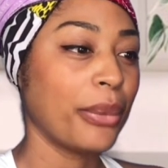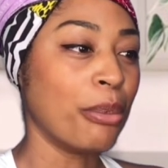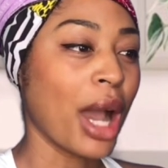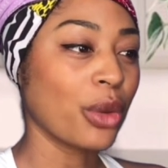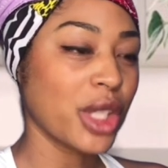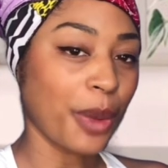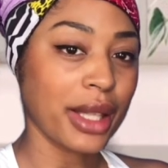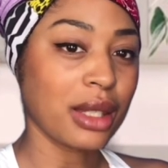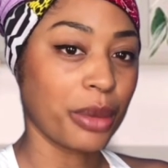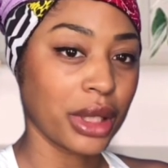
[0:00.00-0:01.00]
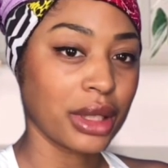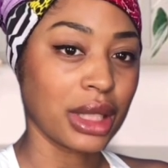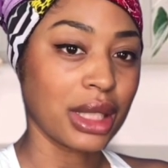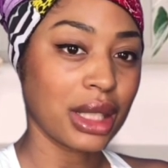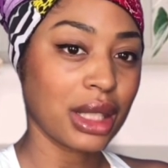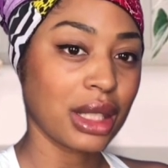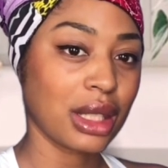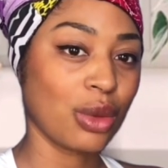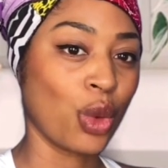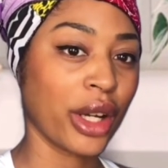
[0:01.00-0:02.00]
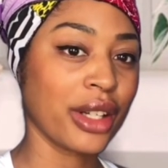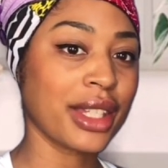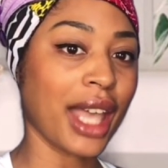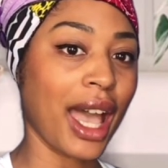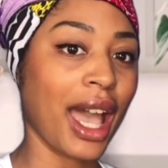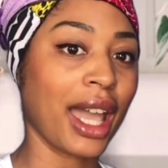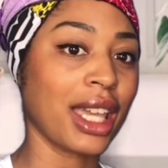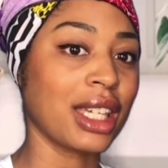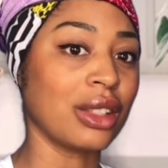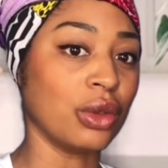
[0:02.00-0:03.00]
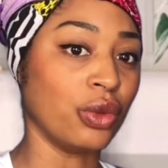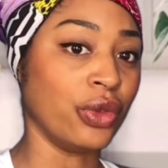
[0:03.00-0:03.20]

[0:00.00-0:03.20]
my responsibilities. Whereas I